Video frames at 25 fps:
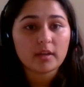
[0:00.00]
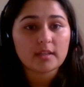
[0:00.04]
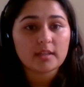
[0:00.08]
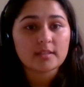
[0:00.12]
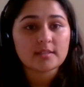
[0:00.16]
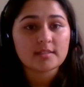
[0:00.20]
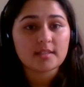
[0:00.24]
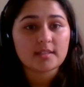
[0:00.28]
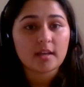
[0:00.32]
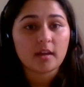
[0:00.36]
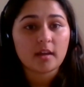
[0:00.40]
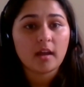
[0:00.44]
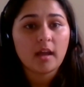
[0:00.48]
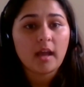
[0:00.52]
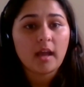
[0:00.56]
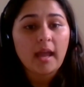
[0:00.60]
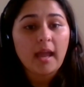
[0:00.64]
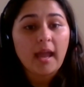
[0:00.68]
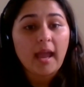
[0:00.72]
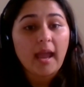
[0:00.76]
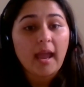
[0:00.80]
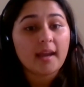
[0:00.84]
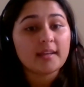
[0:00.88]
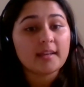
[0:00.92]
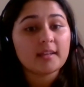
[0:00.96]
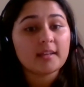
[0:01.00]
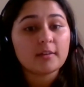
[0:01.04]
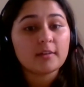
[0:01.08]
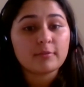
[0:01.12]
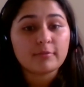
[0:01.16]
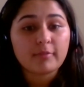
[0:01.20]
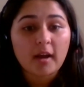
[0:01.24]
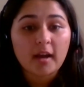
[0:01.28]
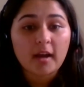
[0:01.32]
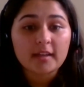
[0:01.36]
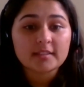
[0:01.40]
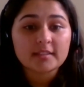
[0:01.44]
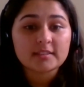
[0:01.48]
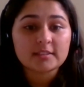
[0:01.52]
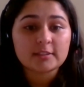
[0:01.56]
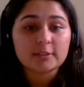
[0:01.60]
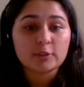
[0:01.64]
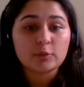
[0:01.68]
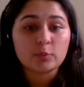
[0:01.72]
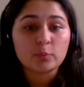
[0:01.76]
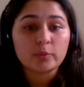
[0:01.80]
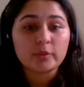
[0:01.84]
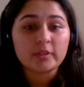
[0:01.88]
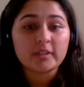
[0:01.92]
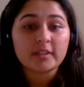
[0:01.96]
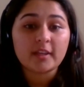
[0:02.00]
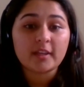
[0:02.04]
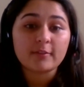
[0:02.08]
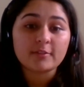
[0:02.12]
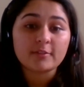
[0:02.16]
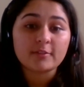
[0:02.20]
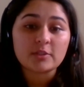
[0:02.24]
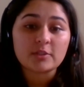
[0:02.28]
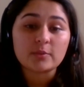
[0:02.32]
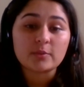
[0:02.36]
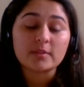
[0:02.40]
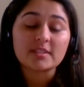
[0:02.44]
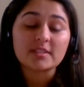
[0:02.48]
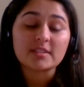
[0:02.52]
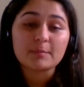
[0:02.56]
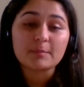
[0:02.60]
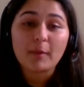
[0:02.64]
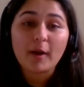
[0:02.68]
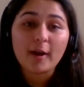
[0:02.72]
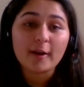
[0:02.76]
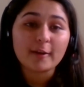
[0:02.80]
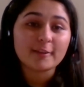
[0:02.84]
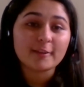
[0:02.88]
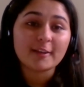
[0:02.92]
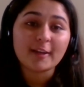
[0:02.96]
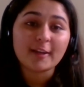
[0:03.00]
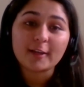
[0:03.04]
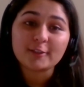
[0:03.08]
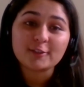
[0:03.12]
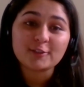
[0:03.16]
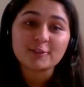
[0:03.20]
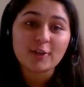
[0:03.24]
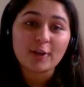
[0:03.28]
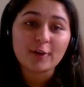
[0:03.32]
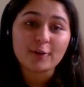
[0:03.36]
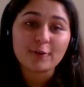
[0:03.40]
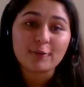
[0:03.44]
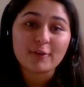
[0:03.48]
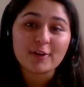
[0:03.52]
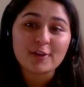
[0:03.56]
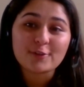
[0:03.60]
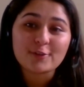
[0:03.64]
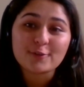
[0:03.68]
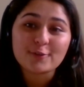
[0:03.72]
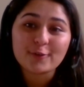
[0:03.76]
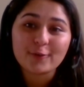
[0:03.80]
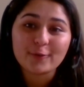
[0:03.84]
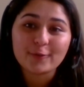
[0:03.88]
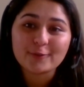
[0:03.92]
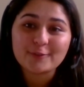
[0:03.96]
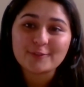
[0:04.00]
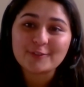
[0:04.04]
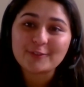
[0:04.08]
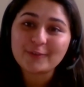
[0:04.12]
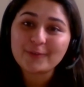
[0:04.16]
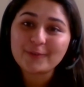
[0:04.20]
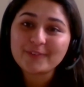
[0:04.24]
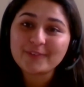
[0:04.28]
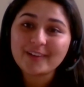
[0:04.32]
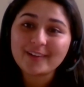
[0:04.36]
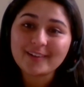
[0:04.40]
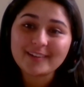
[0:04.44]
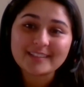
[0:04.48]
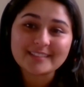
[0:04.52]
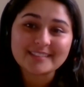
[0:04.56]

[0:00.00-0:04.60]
Is there any advice you would give to inspire the next generation or to your younger